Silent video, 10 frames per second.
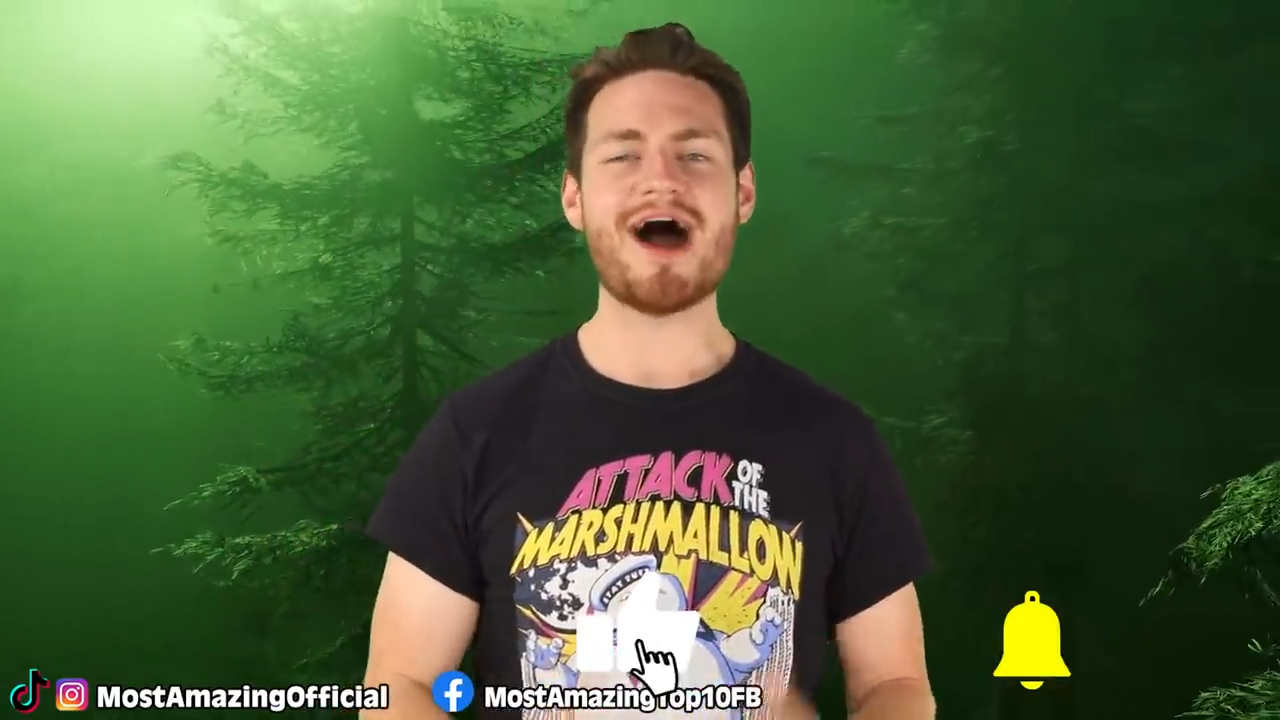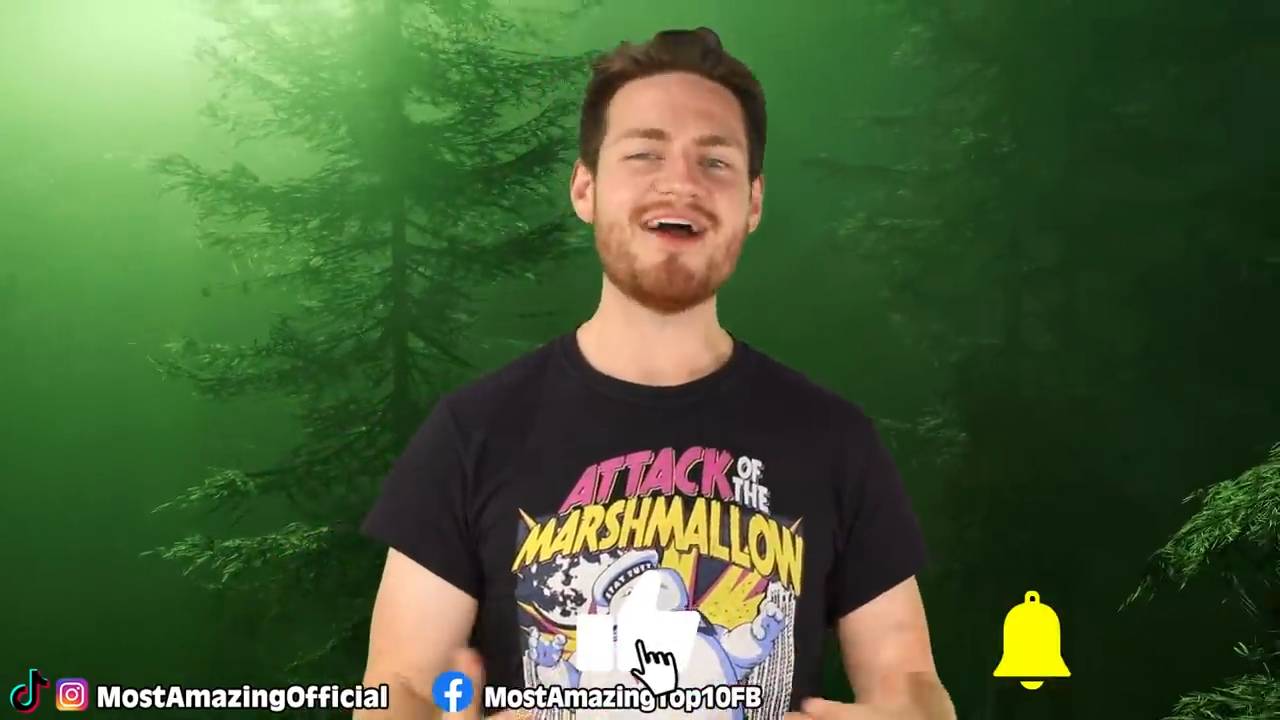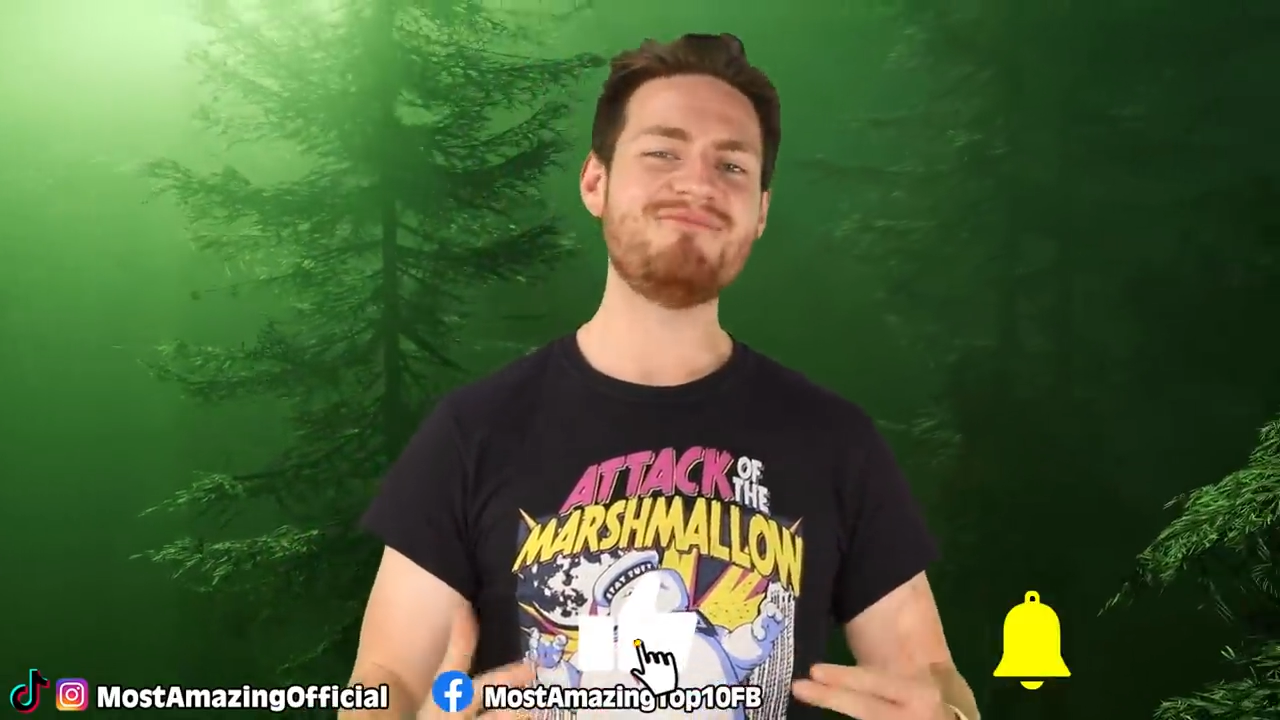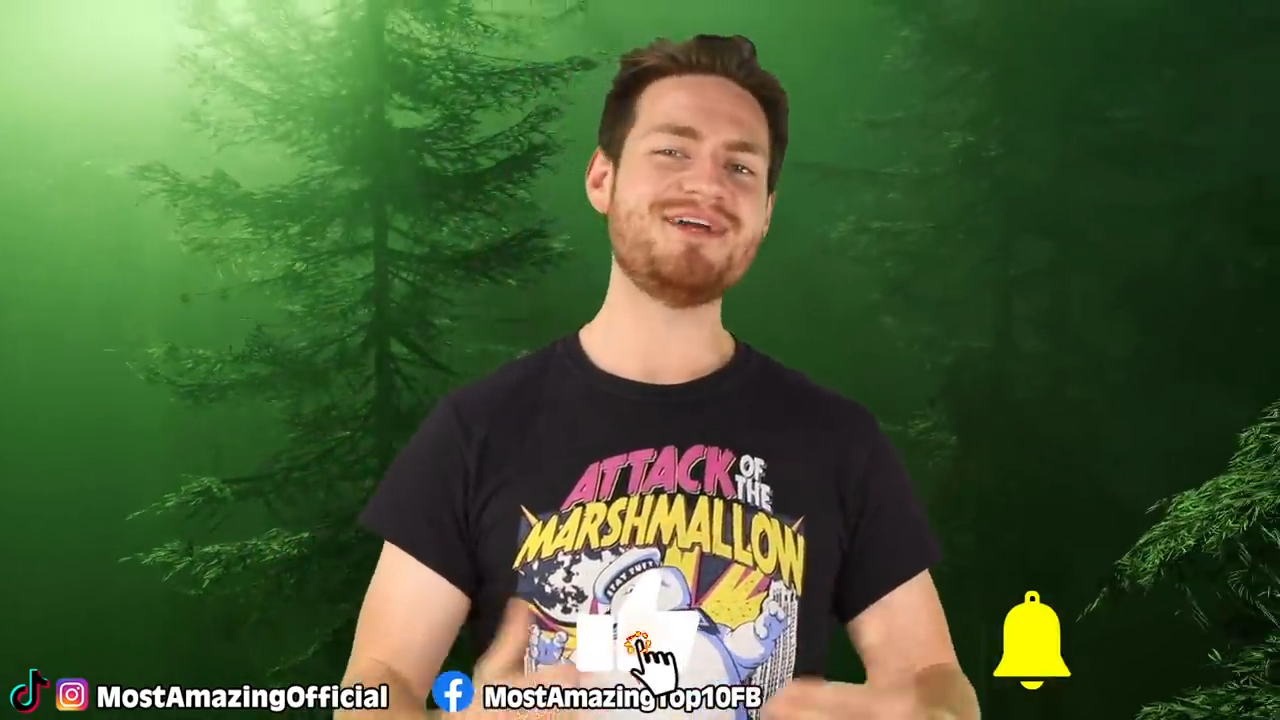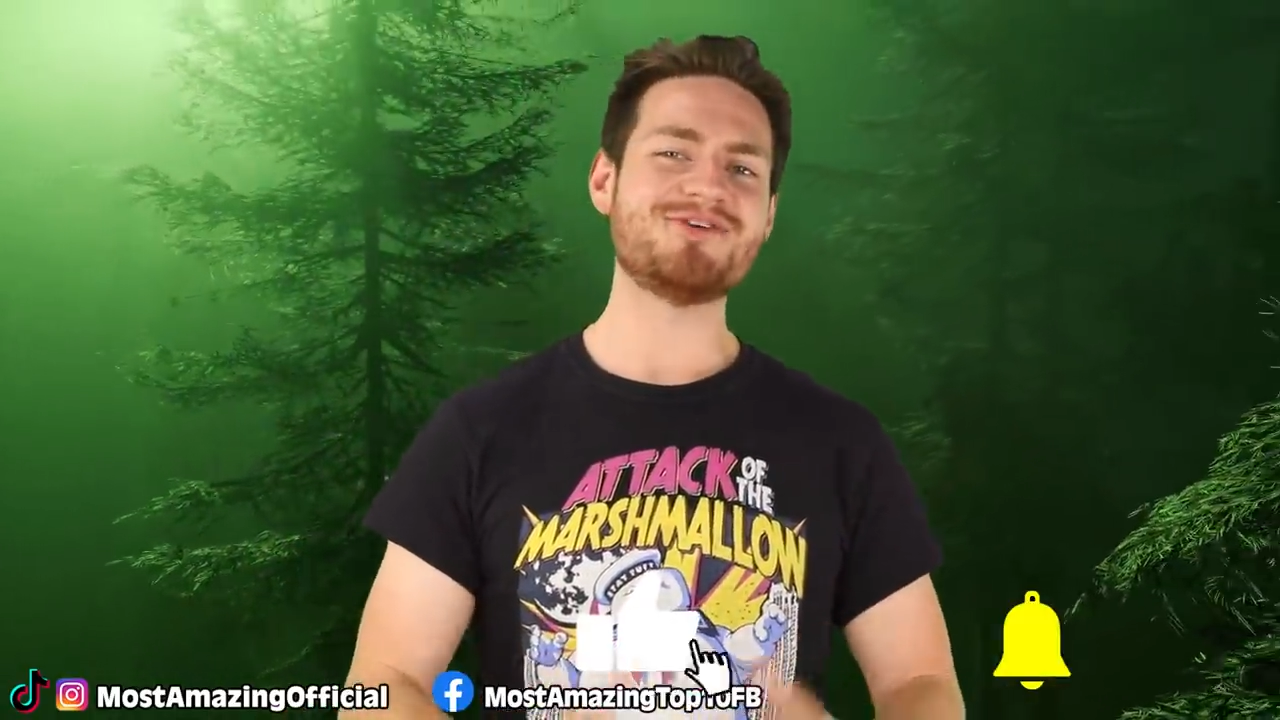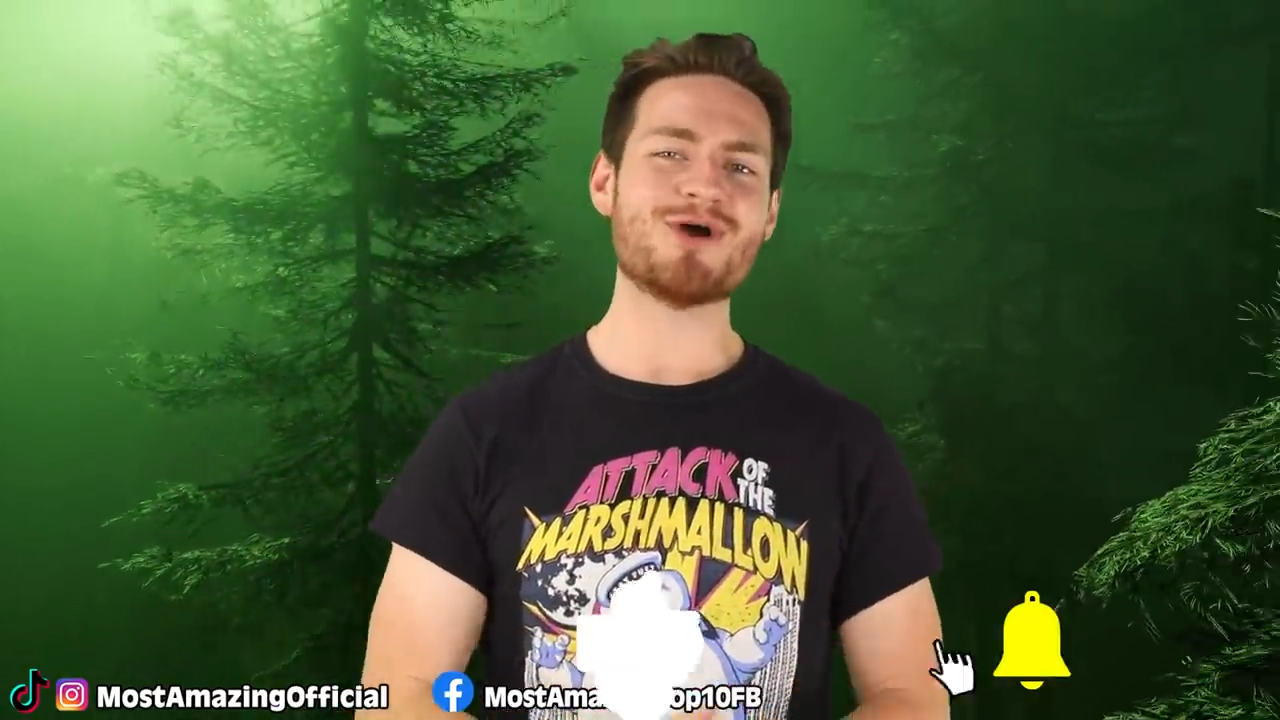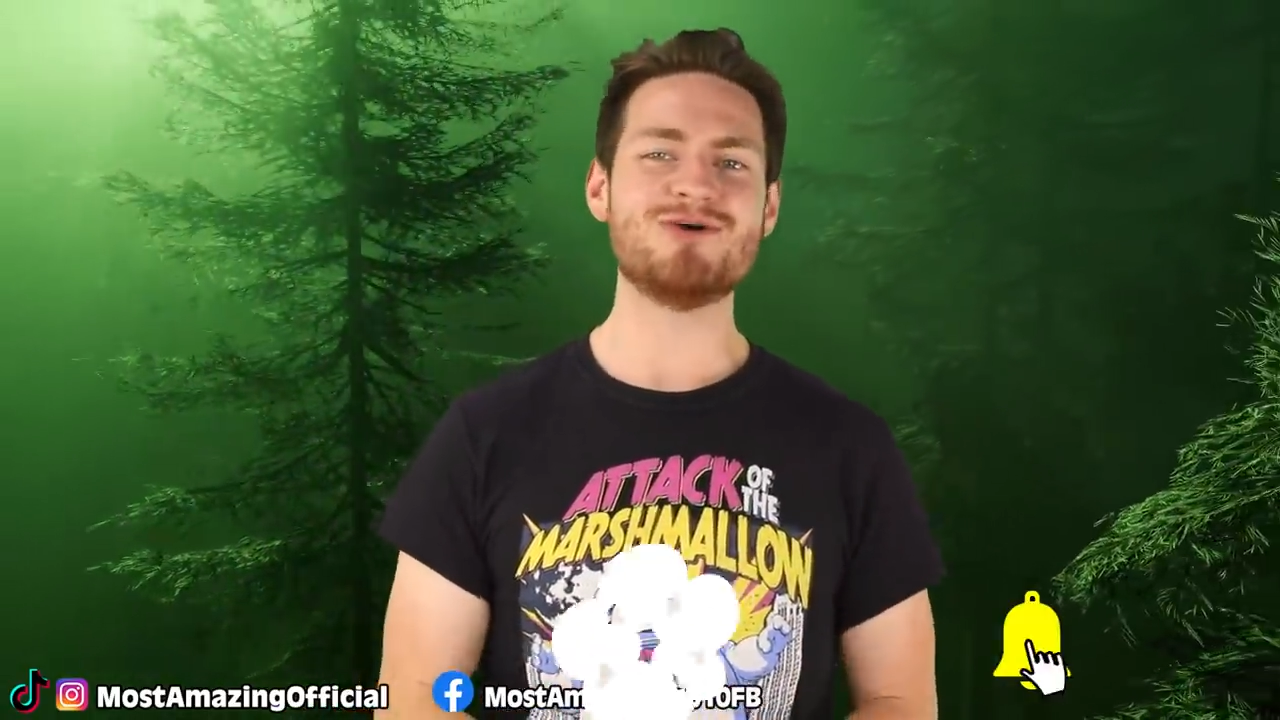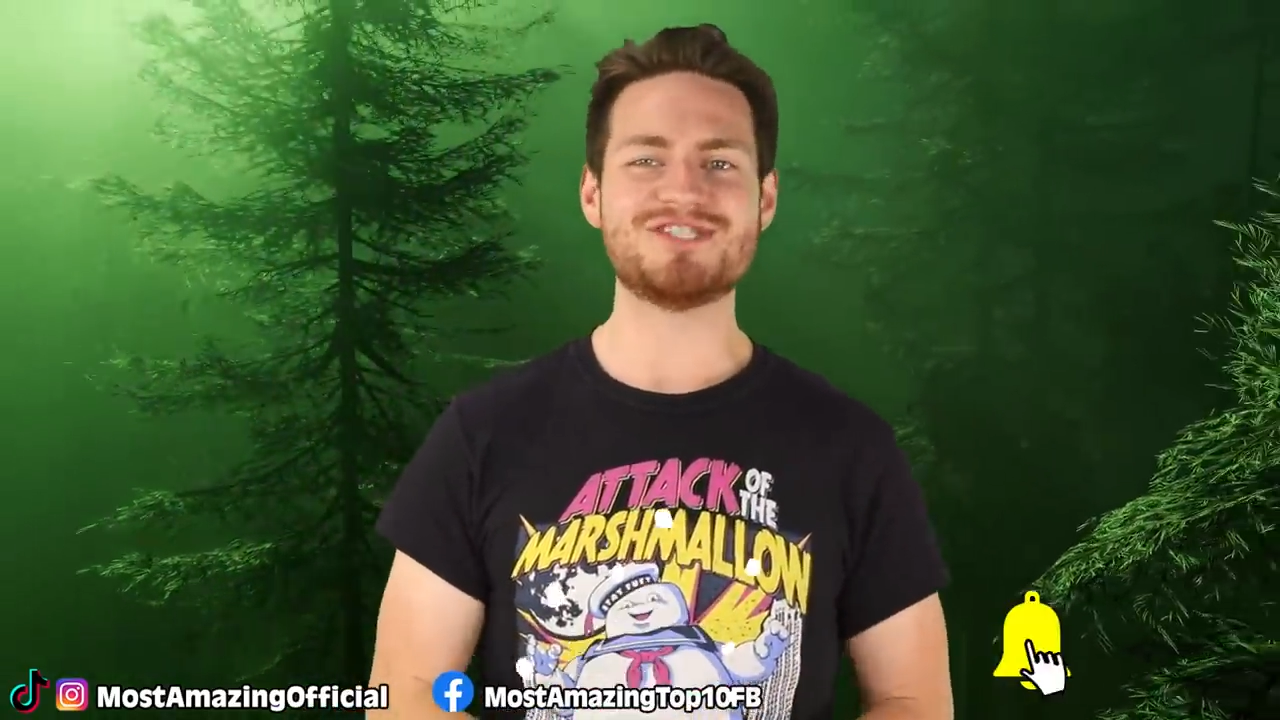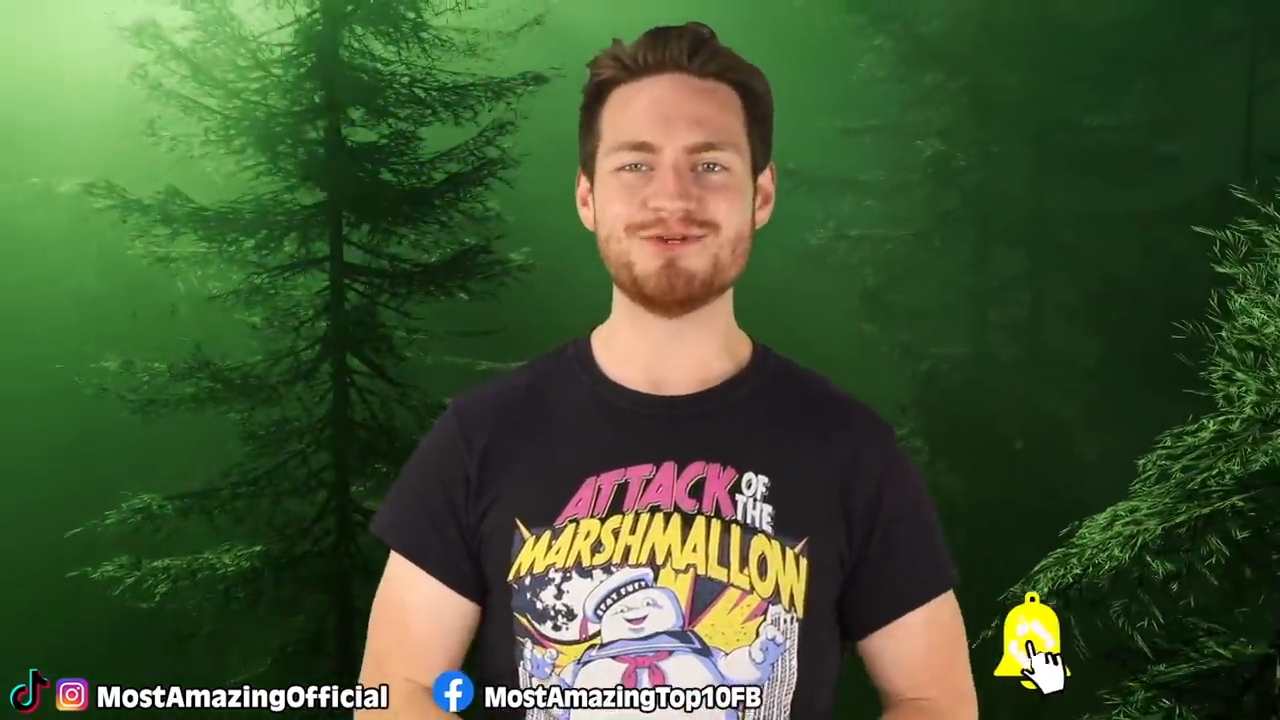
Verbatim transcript: I've been your host,